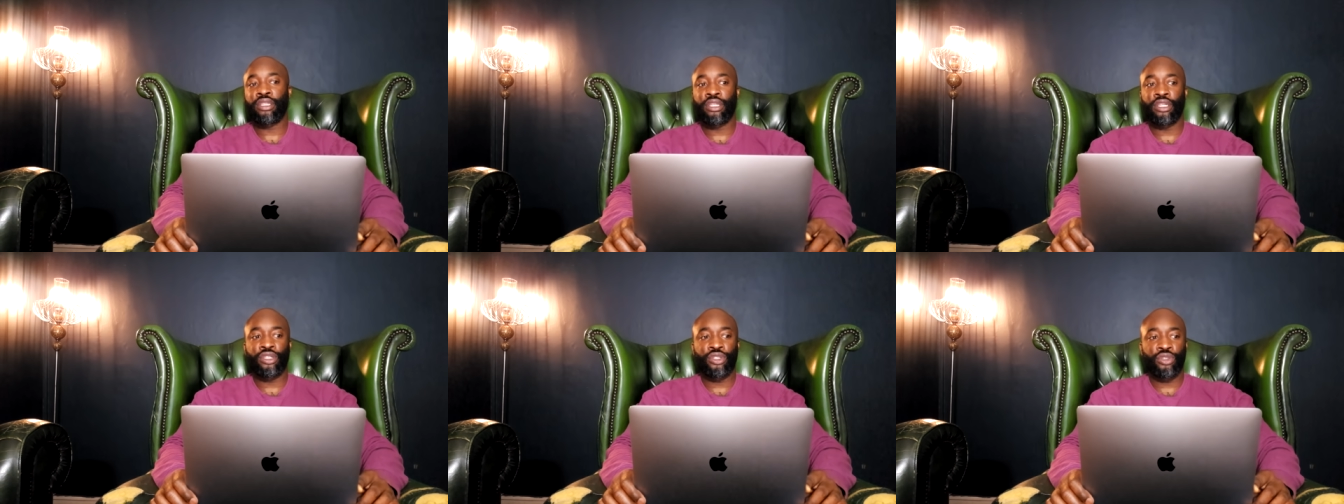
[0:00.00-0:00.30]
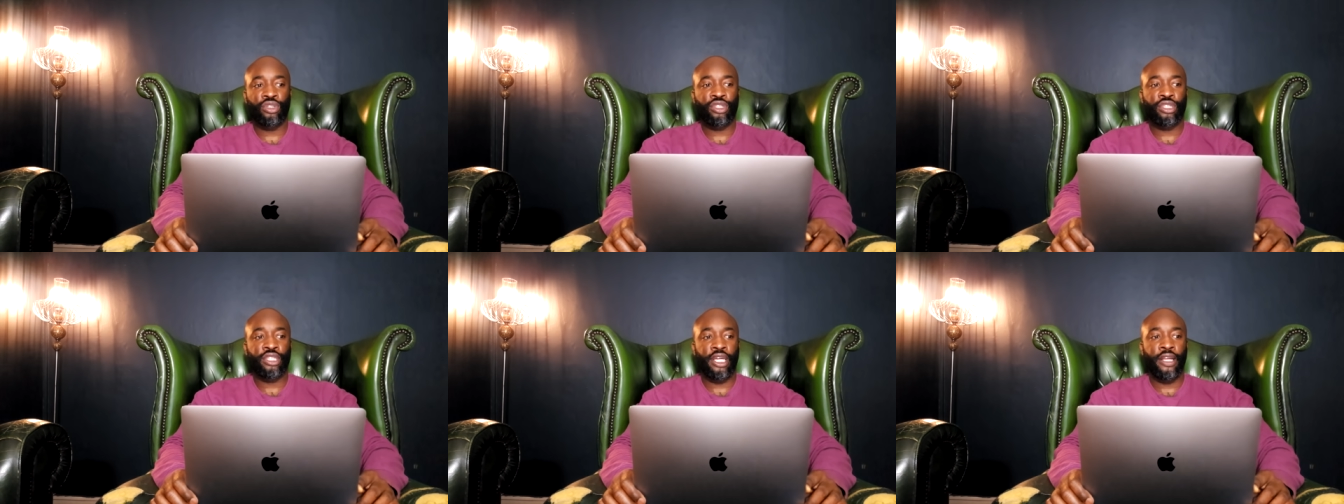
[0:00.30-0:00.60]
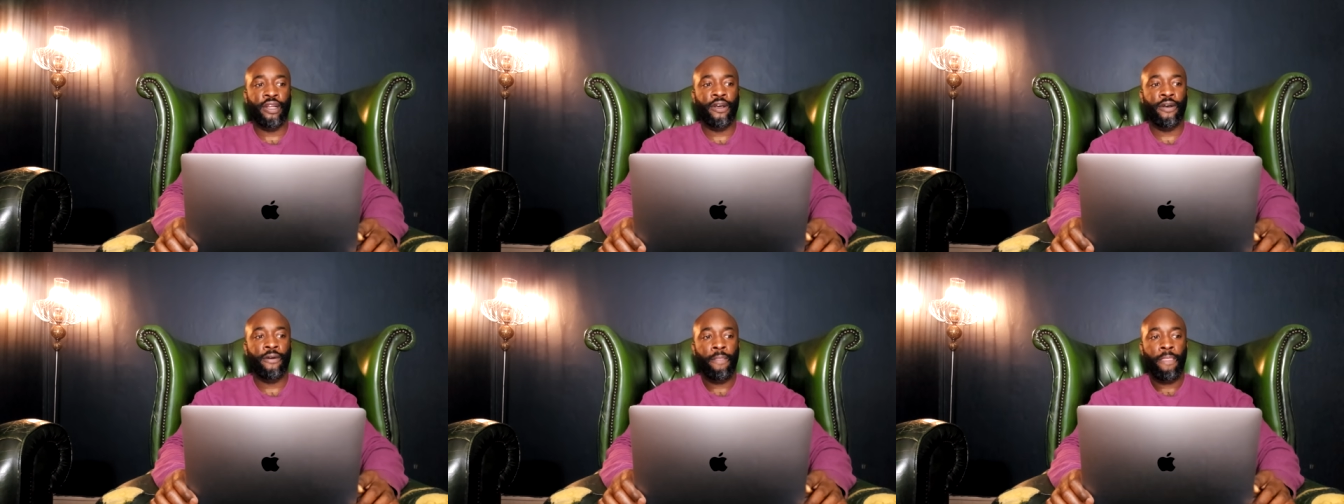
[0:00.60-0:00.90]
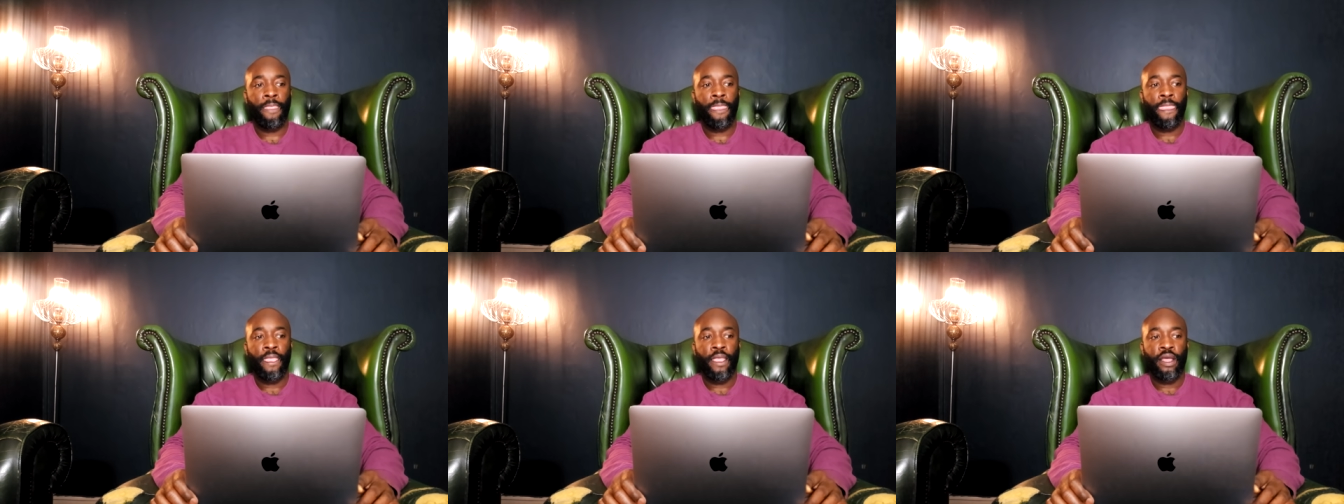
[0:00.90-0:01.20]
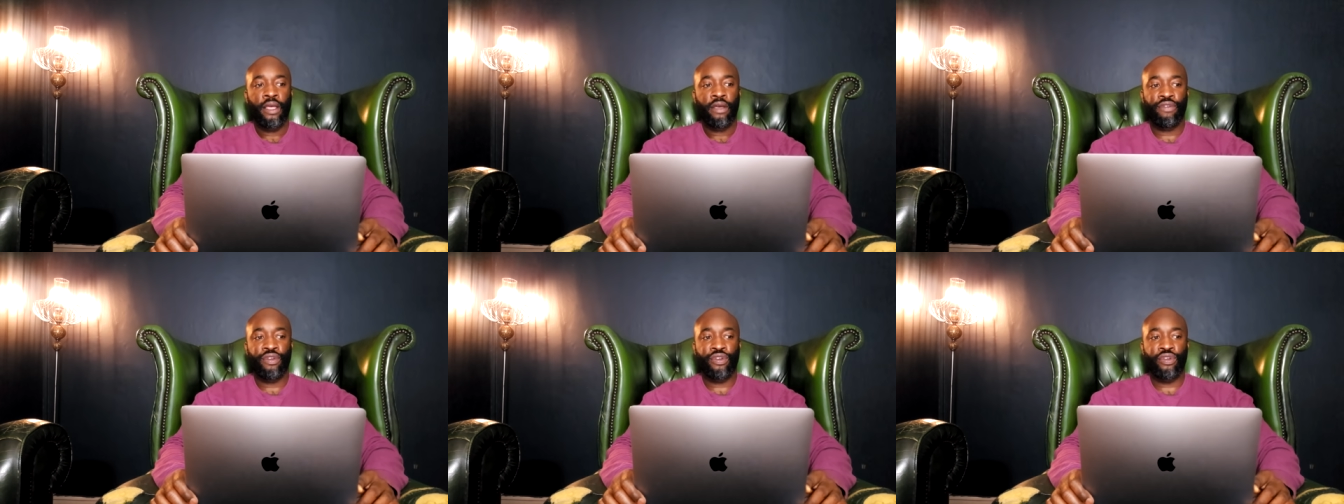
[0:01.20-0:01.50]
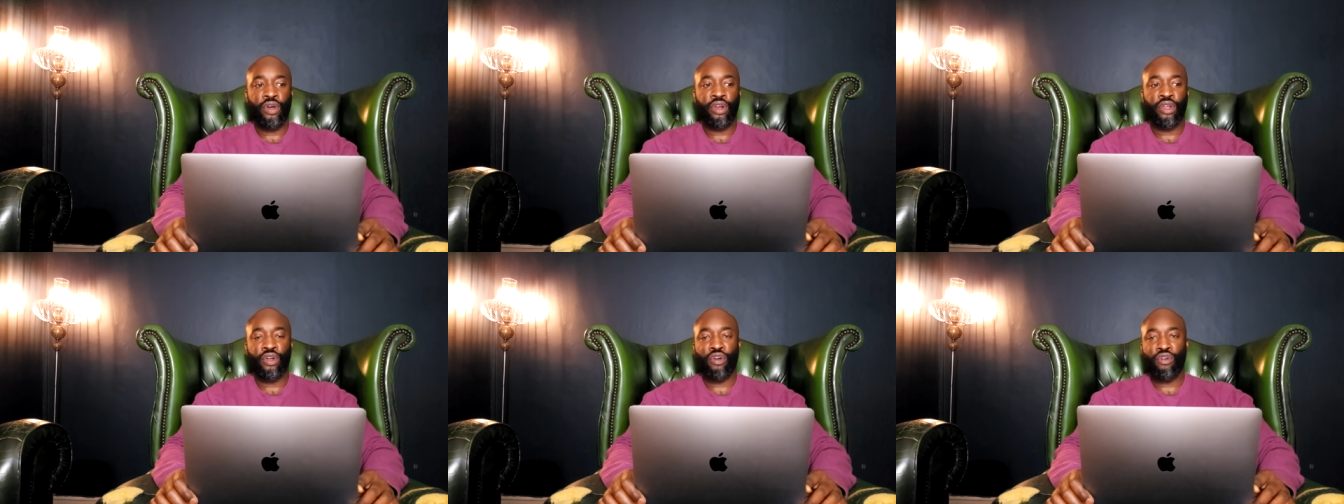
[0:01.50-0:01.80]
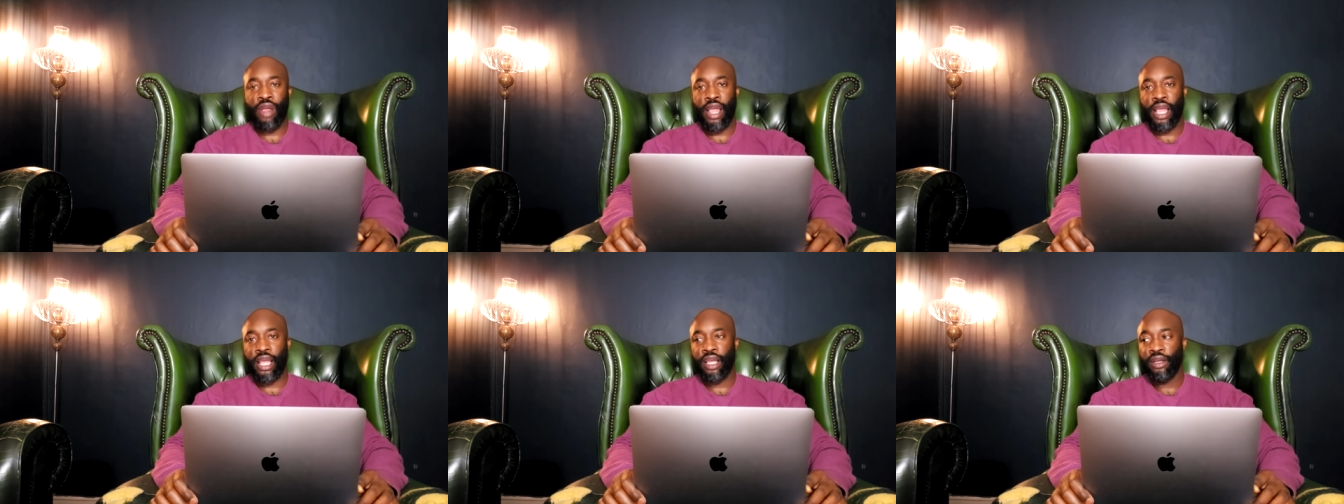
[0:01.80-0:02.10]
I think Josh Taylor, if you're trying to
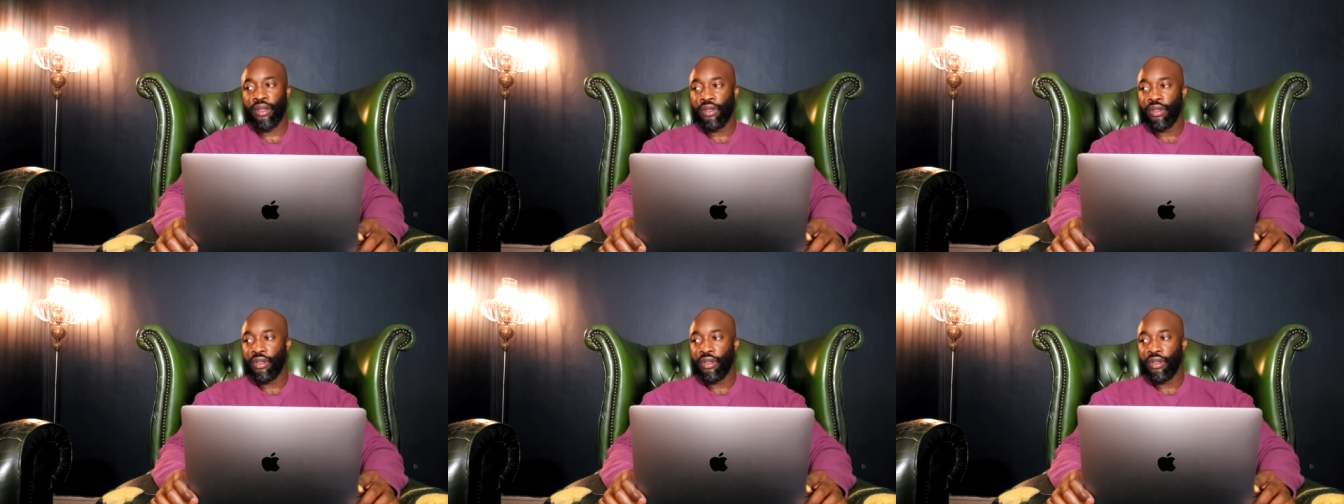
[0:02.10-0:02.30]
crack